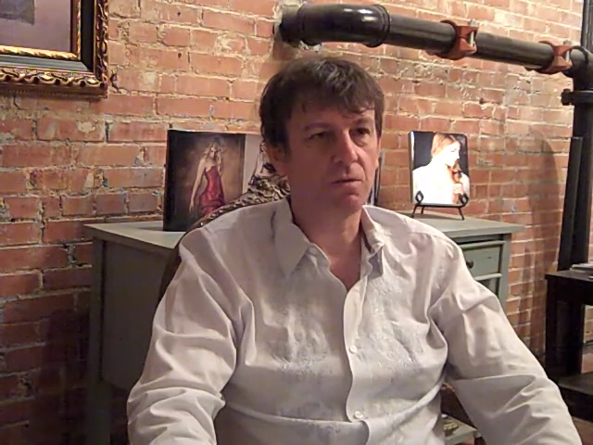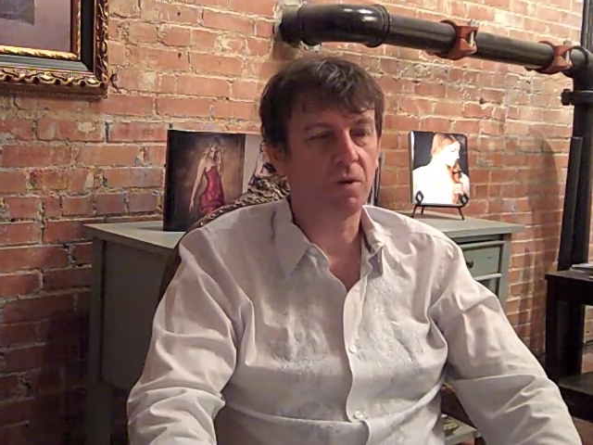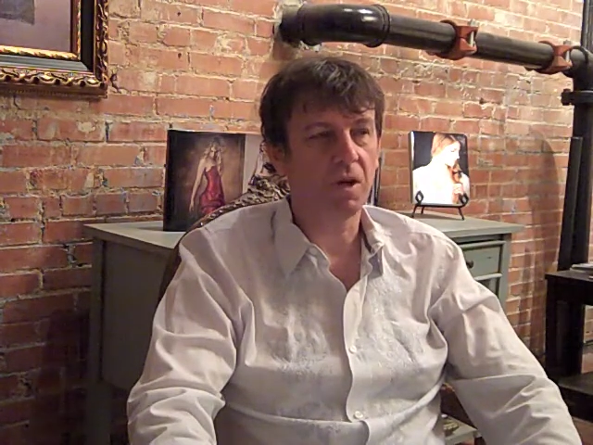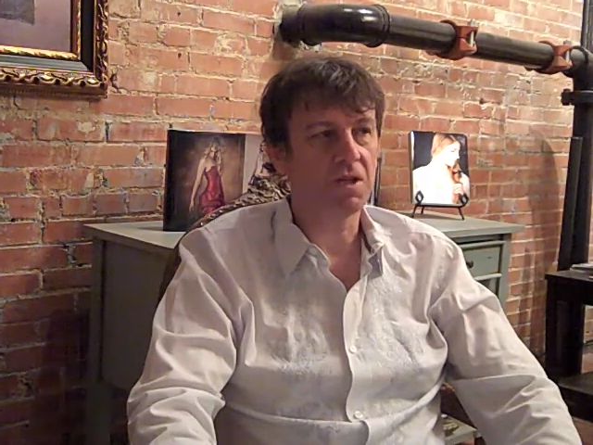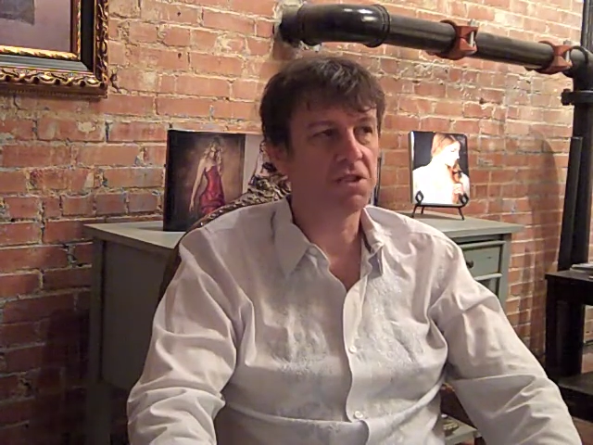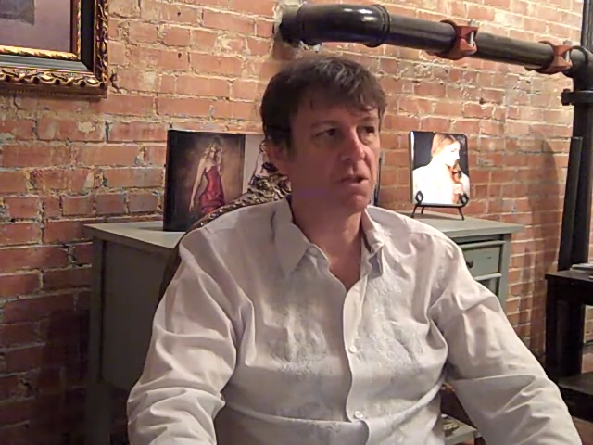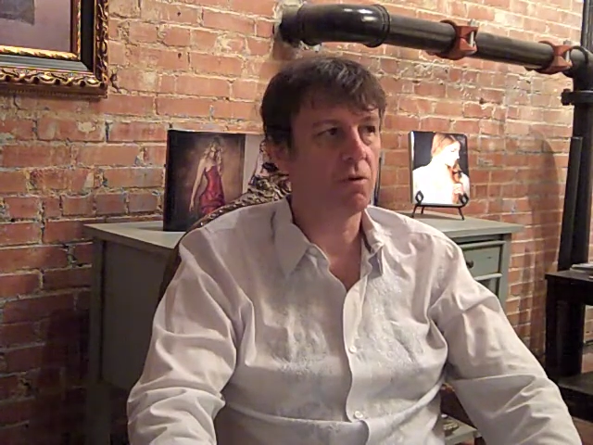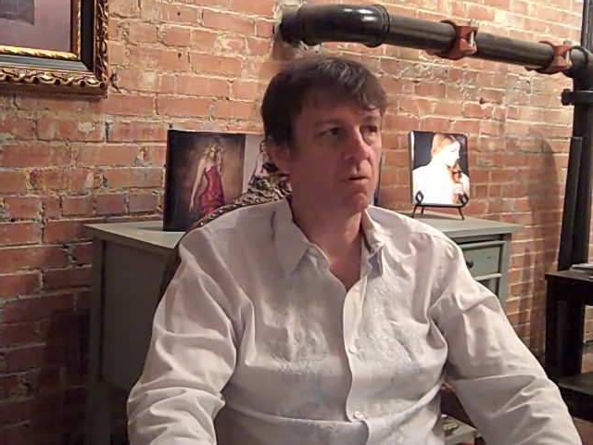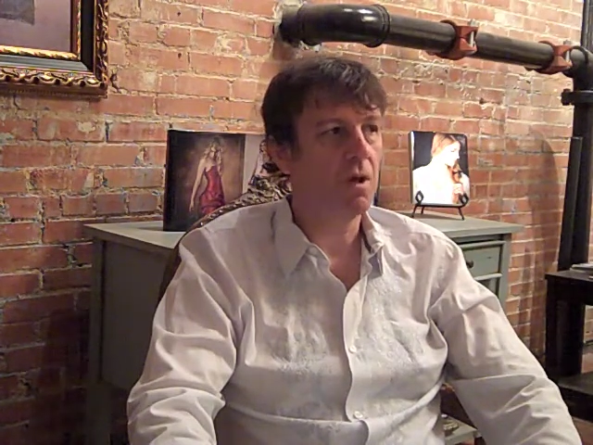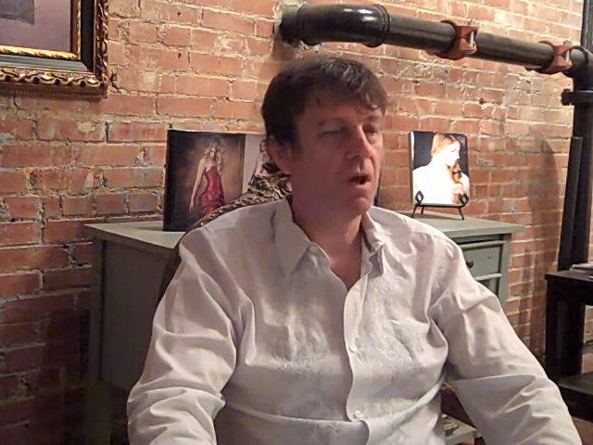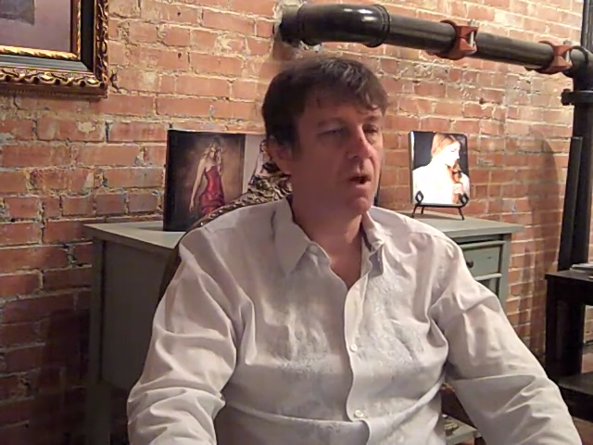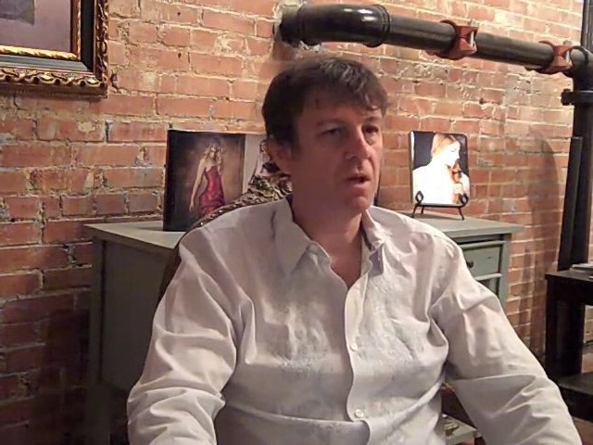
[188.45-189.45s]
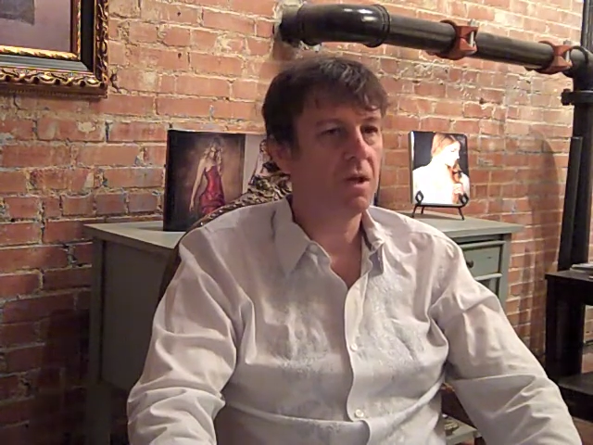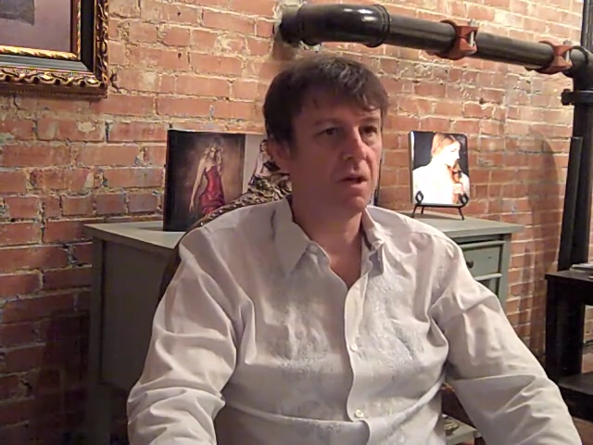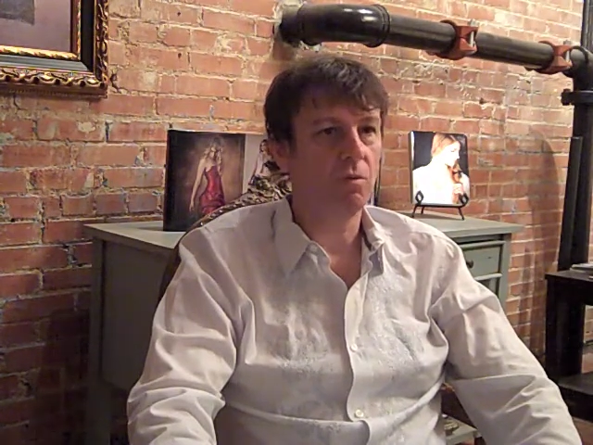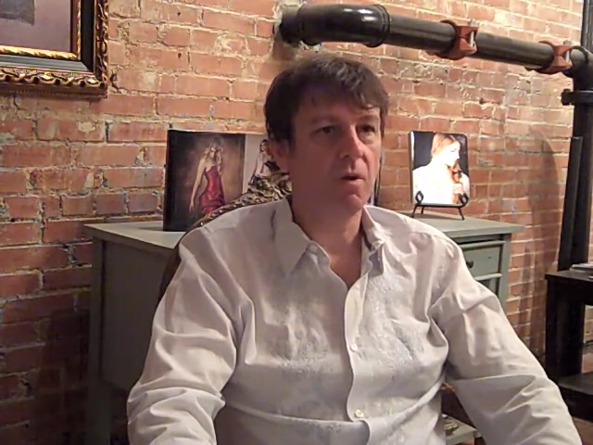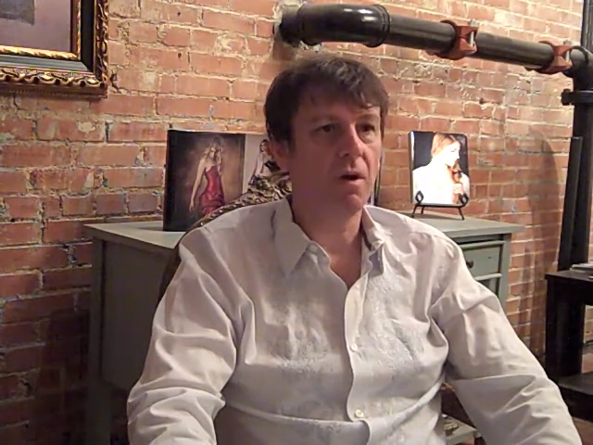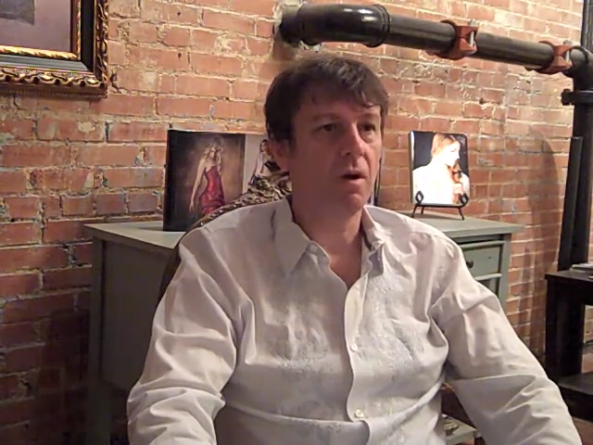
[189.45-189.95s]
We also
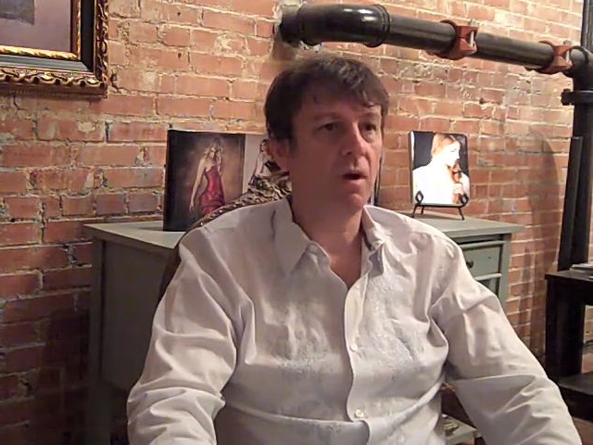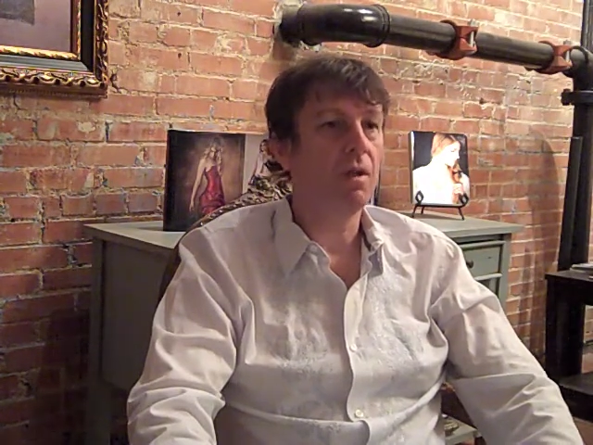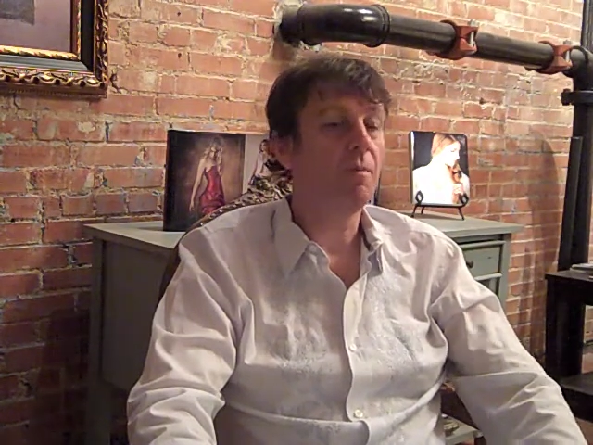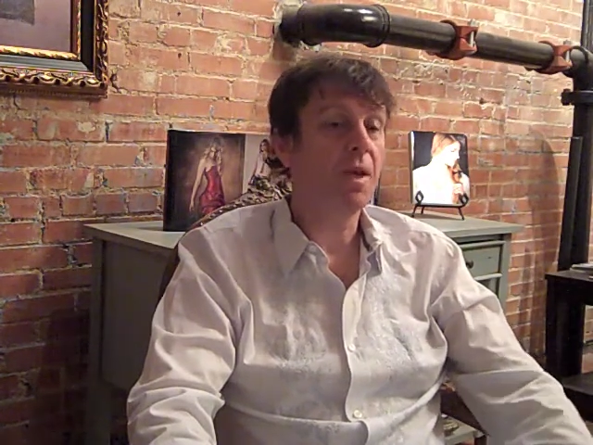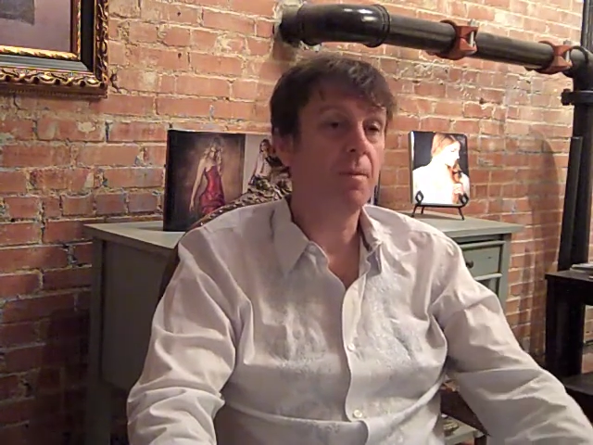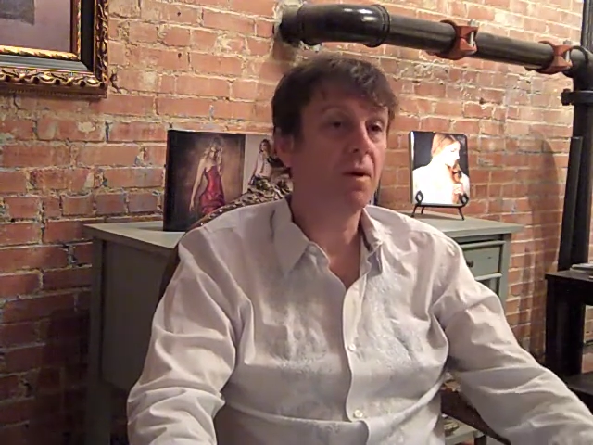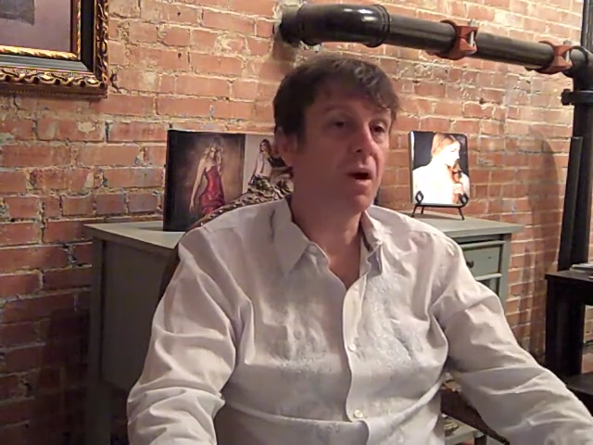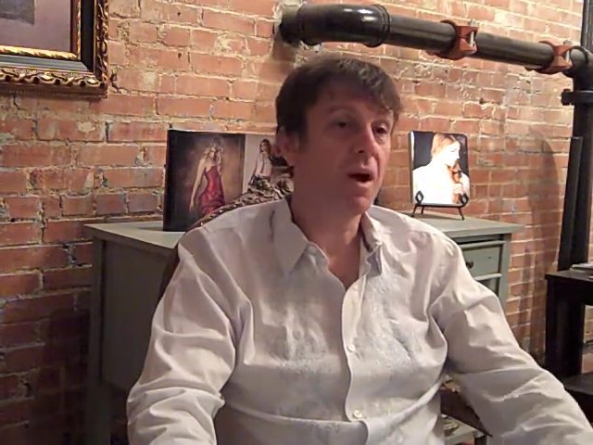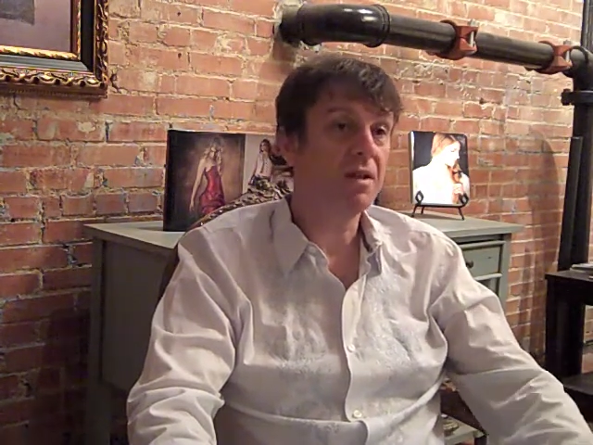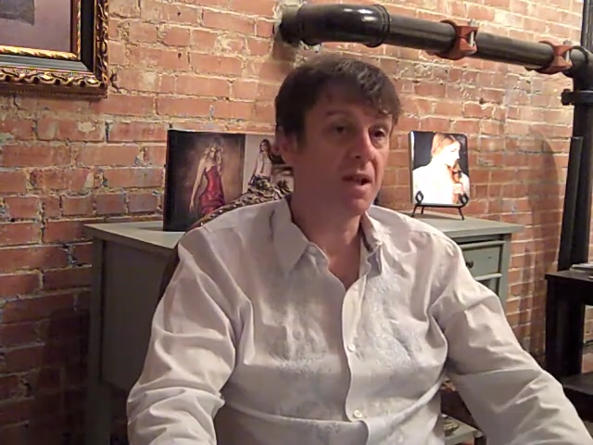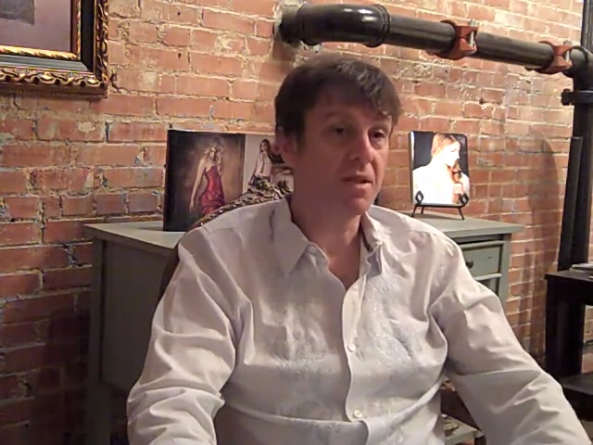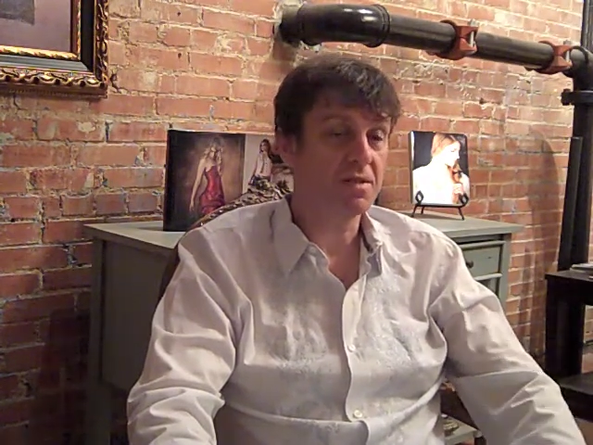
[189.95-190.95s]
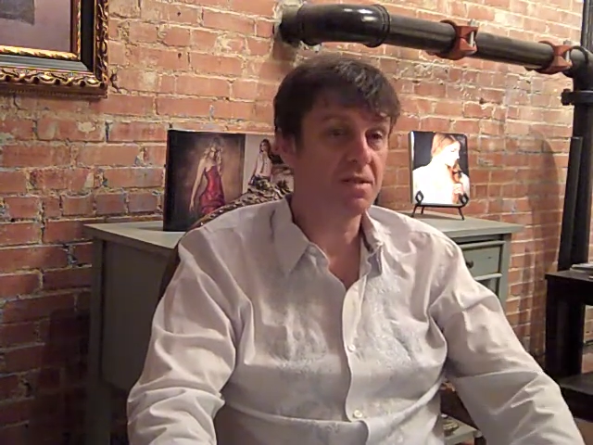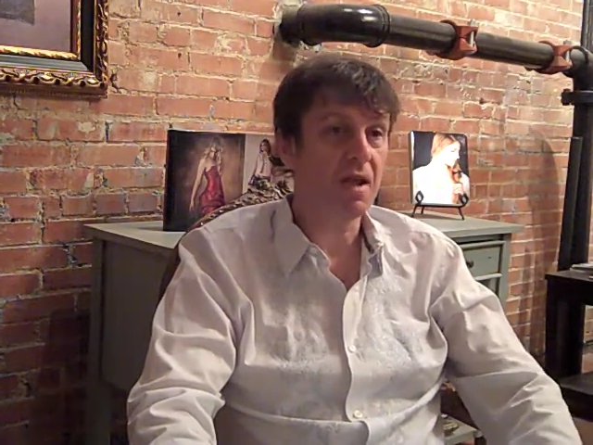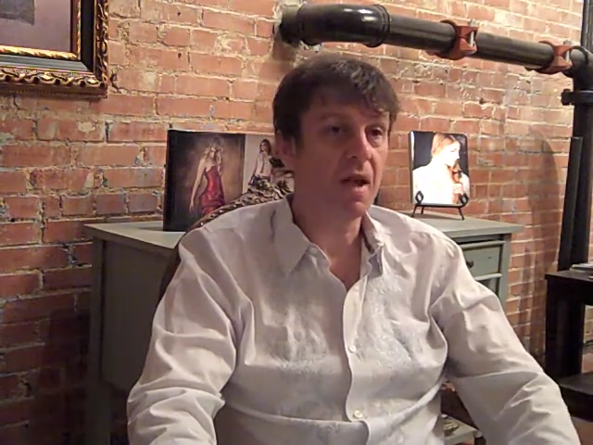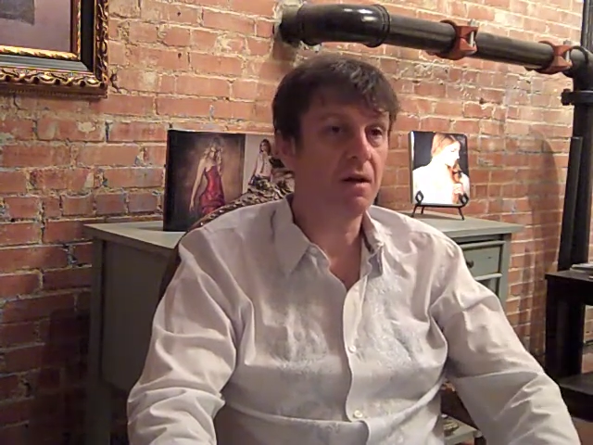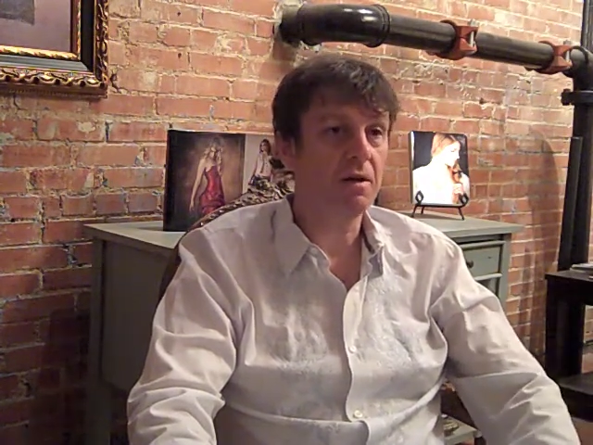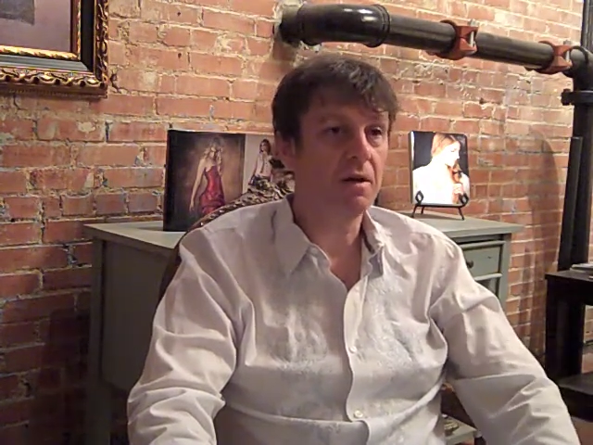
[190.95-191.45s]
get other people contact us
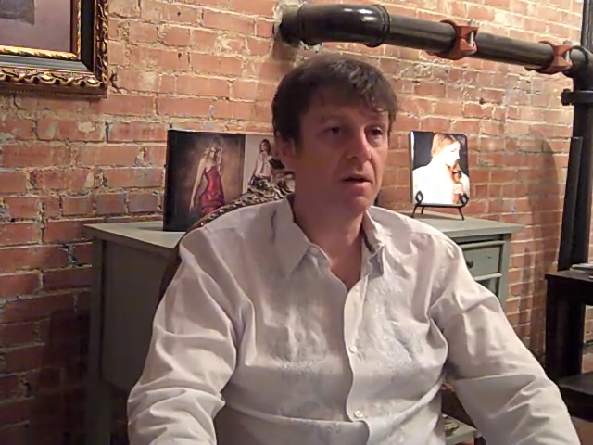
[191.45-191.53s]
now.